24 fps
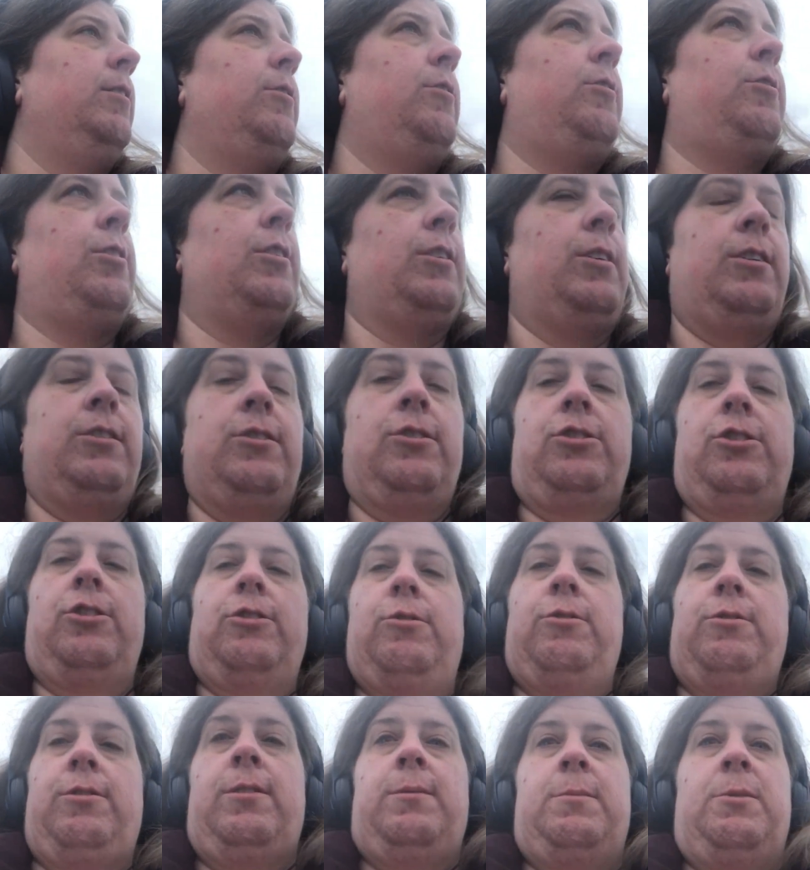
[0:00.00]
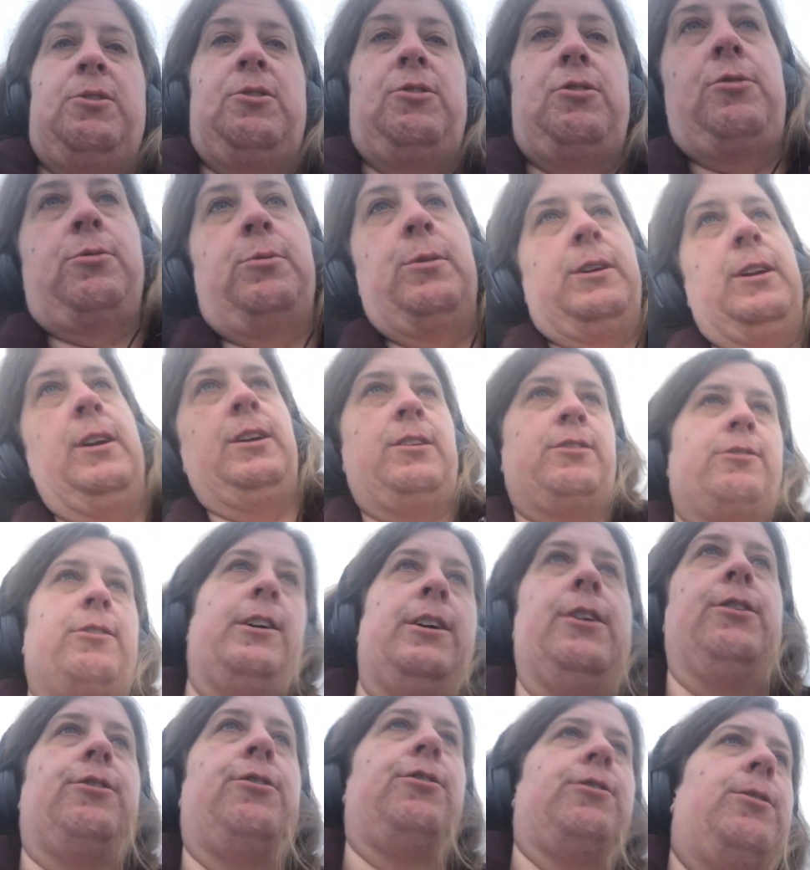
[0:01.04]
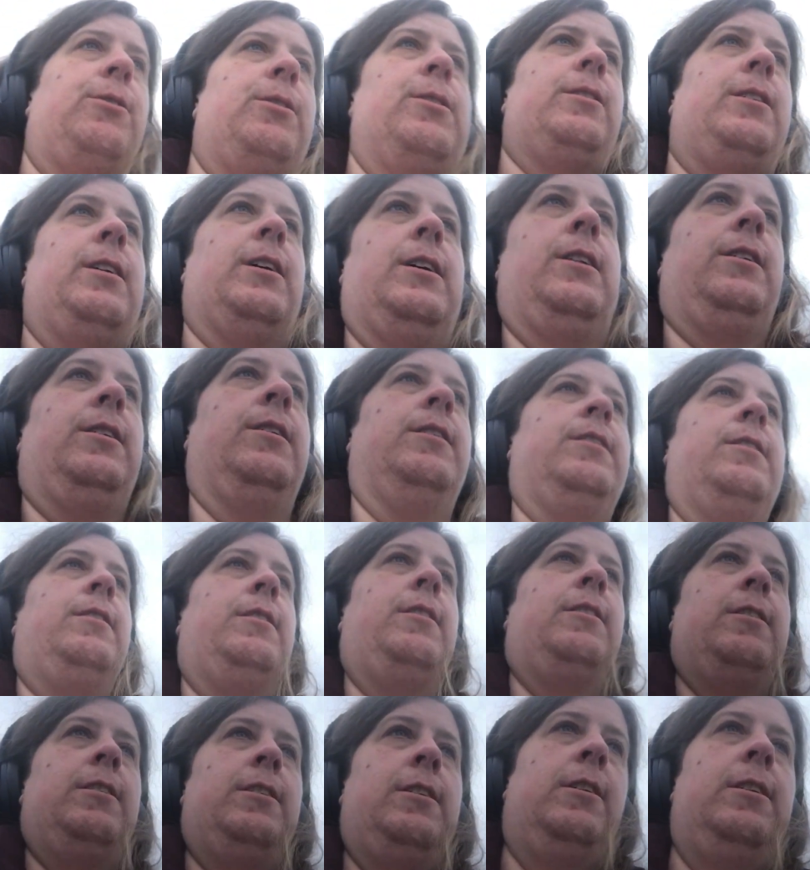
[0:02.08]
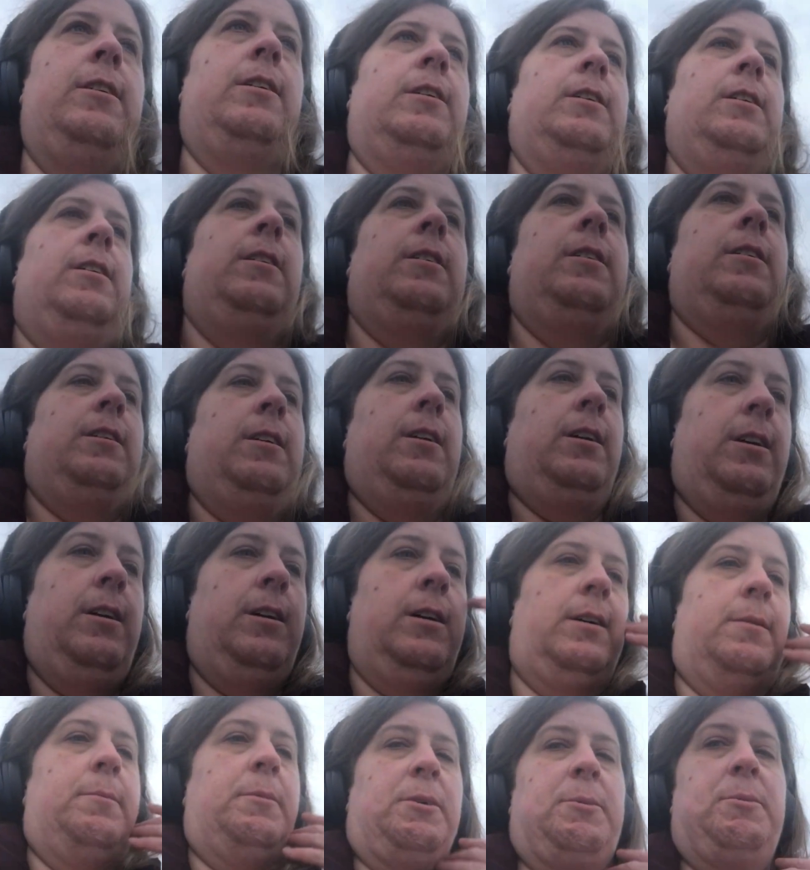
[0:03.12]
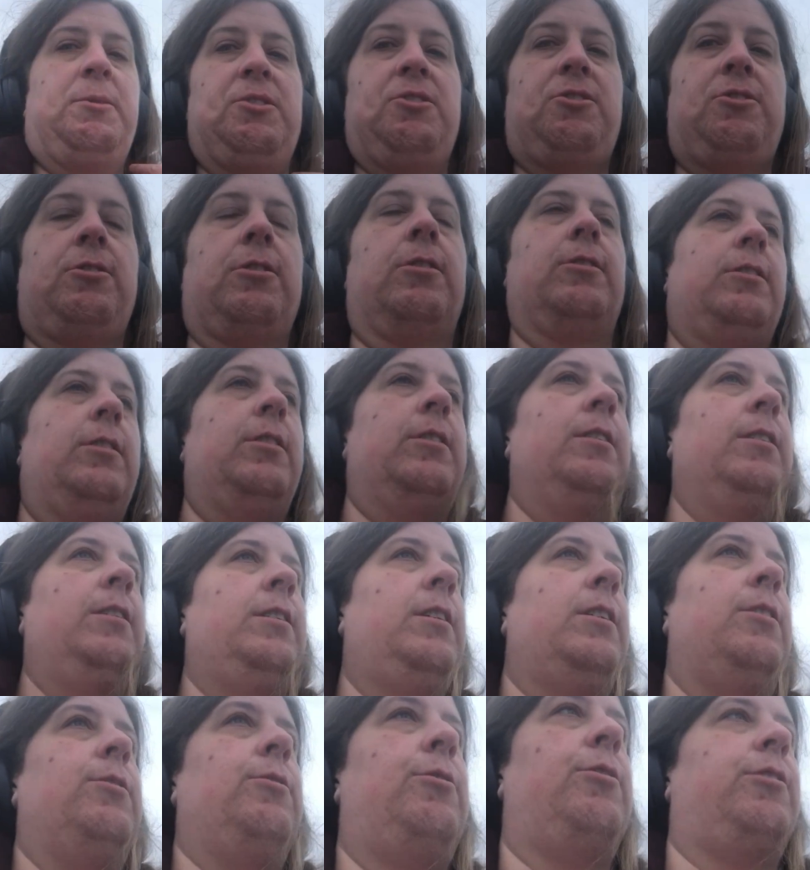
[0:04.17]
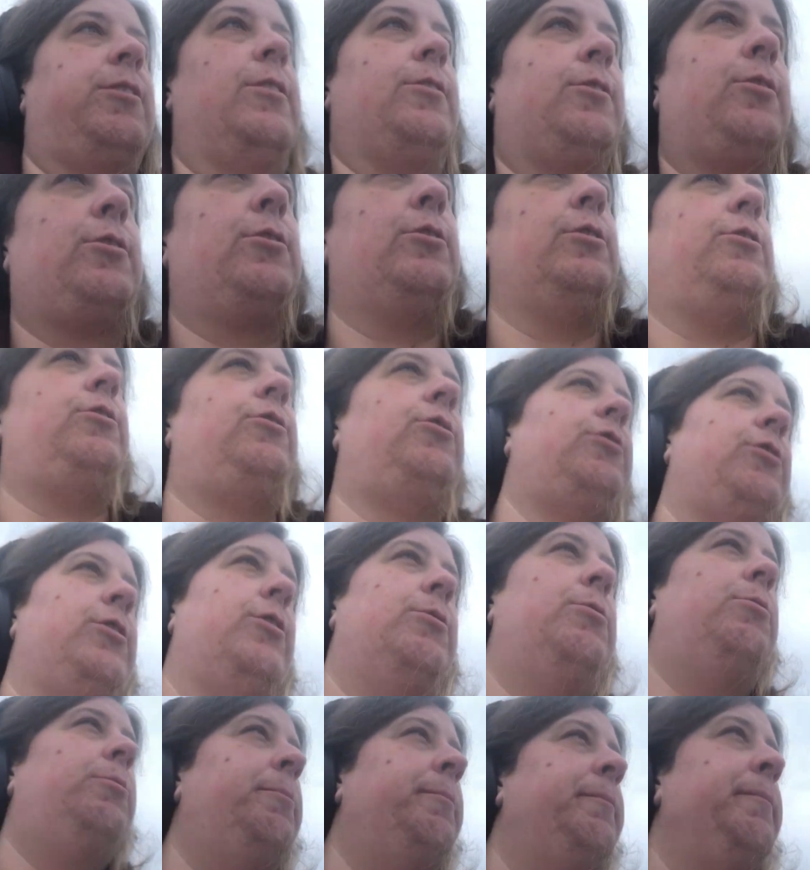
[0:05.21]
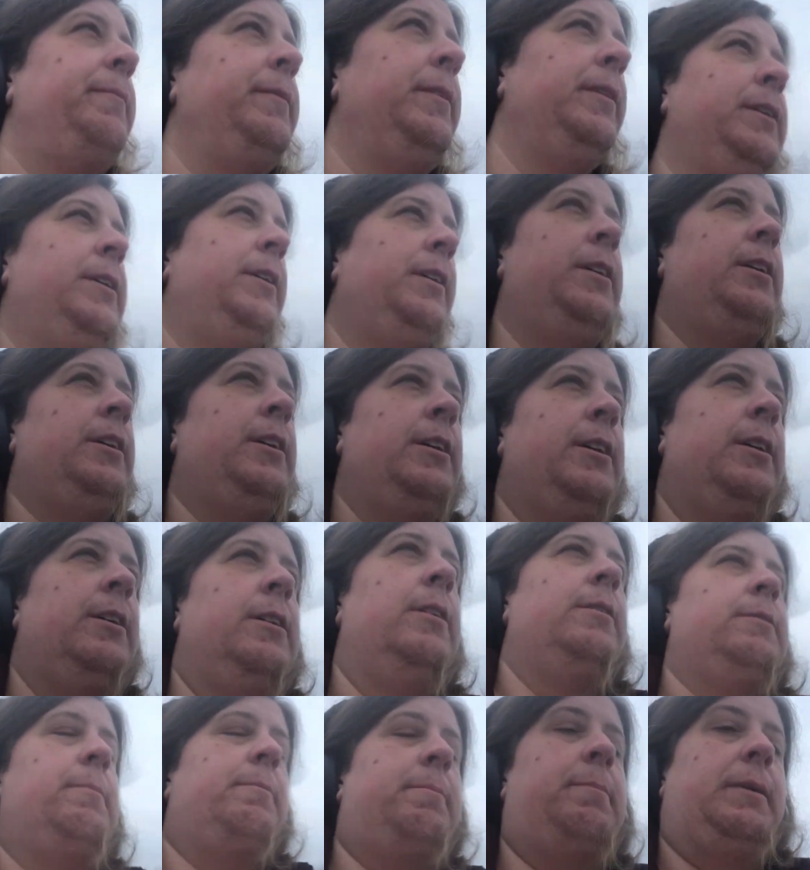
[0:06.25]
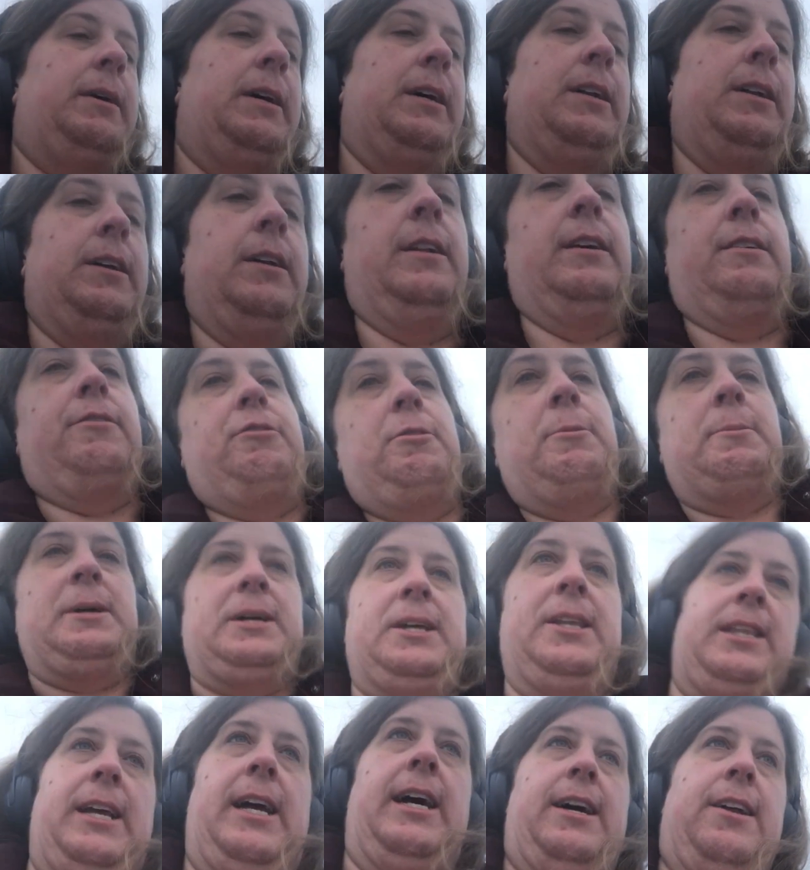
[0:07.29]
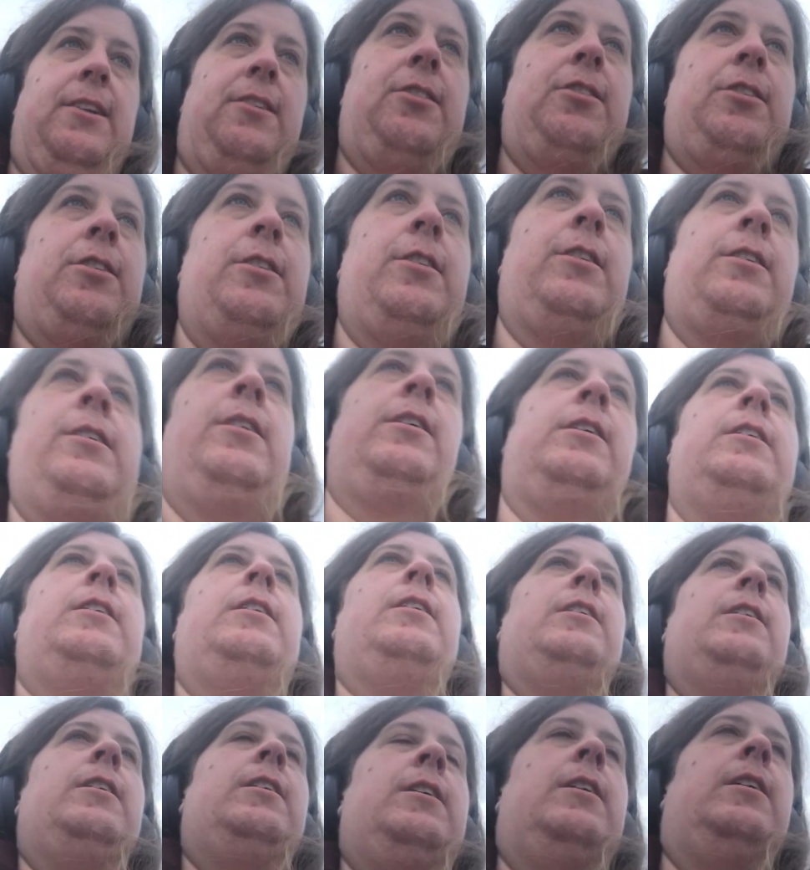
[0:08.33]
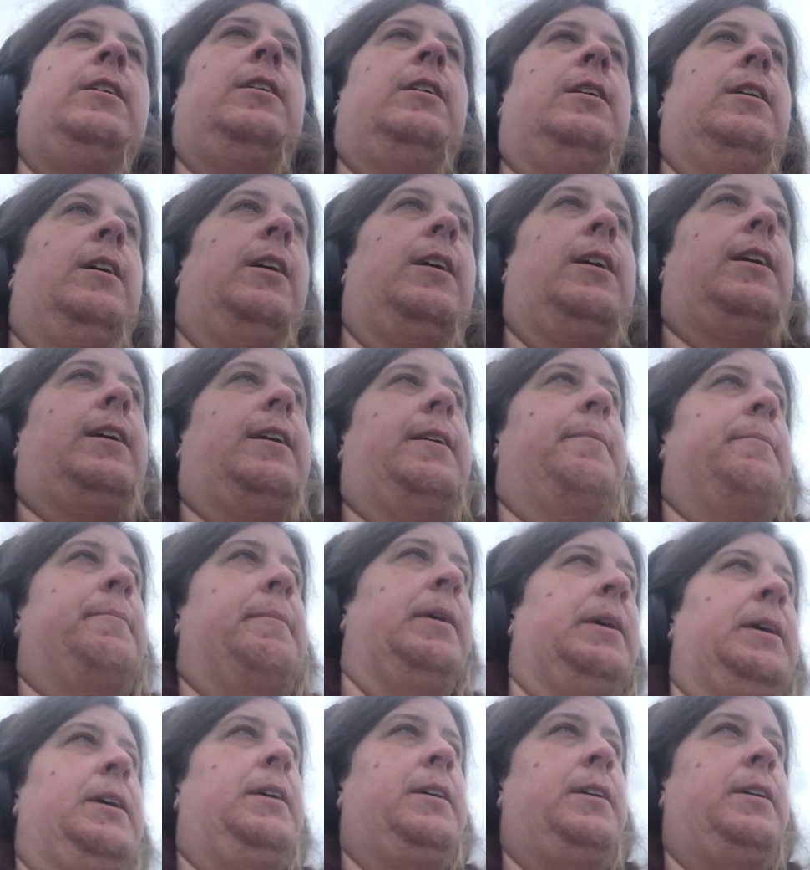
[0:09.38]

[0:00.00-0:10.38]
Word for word: till she was almost 23 years old, and I'm almost certain useless could too. But enough about that. Um,